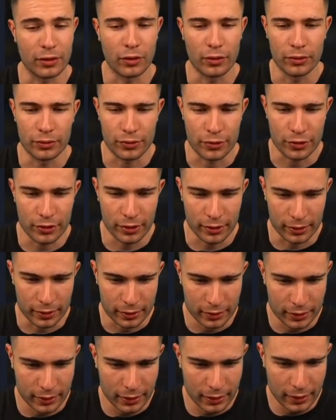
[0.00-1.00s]
Oh shit.
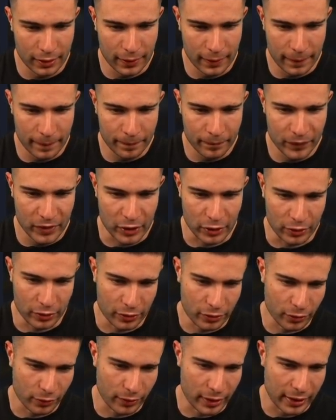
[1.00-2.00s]
This is
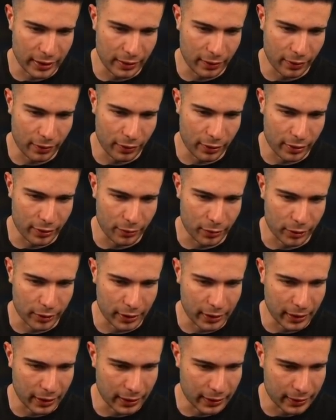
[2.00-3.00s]
already
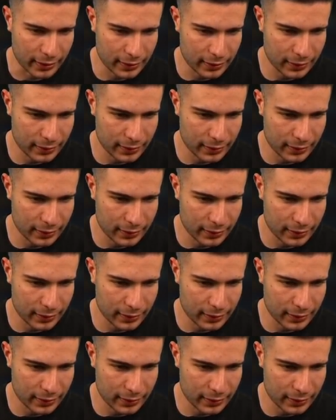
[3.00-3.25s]
31k.